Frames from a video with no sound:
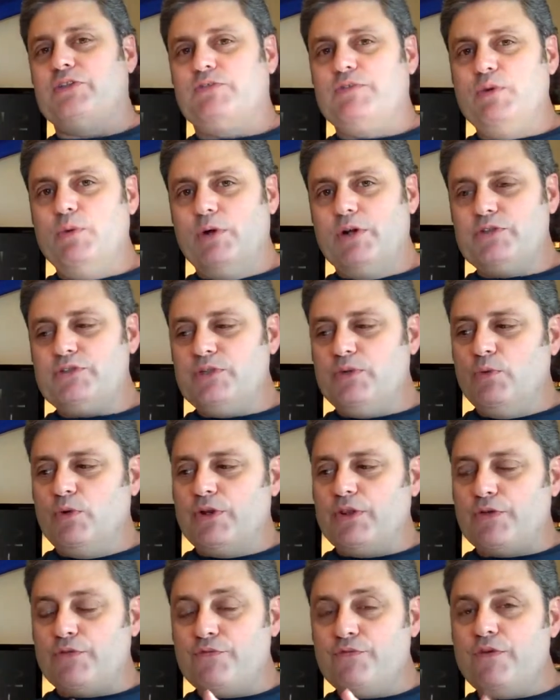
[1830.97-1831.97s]
If you want to see one
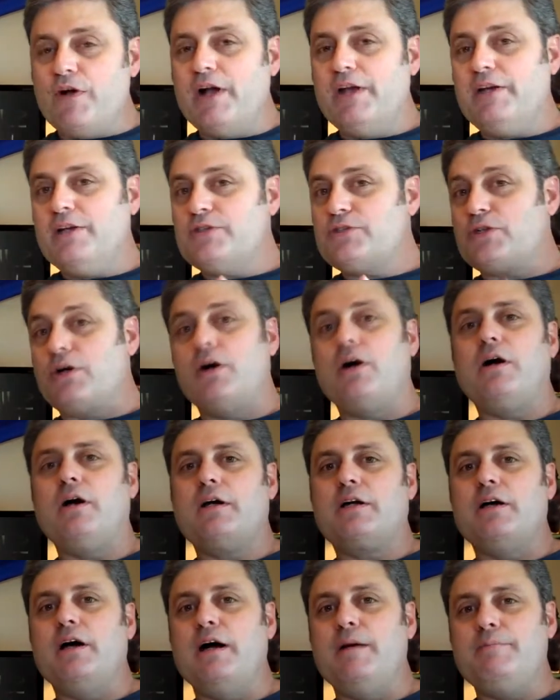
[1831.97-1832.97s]
of the finest
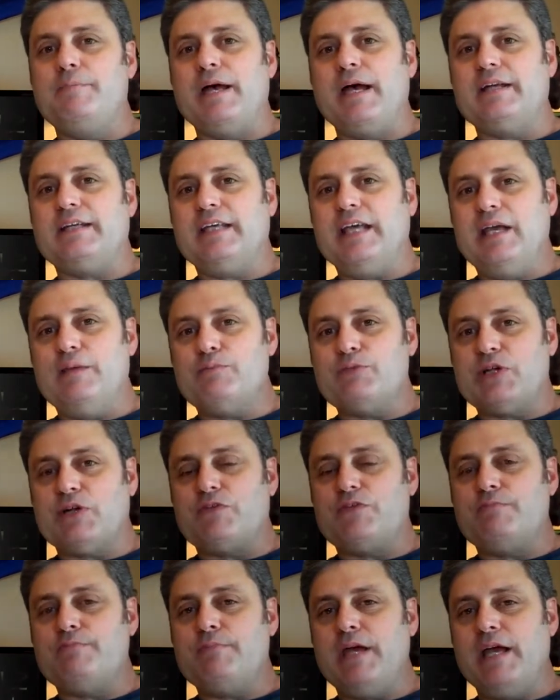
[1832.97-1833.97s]
car combat games
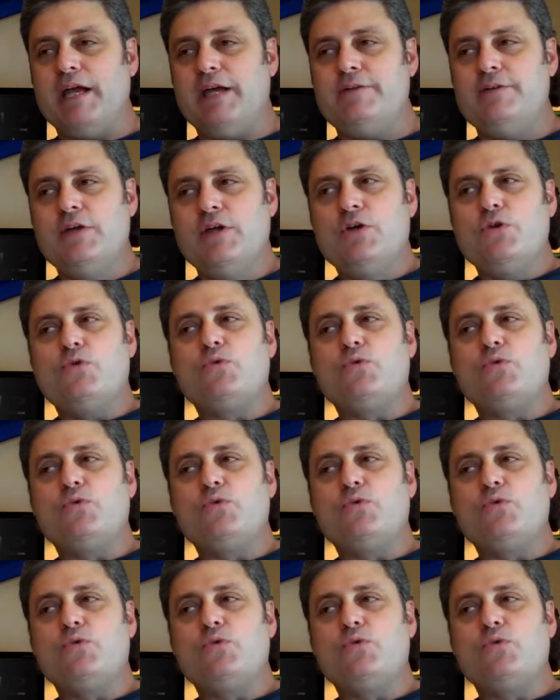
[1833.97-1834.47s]
ever made,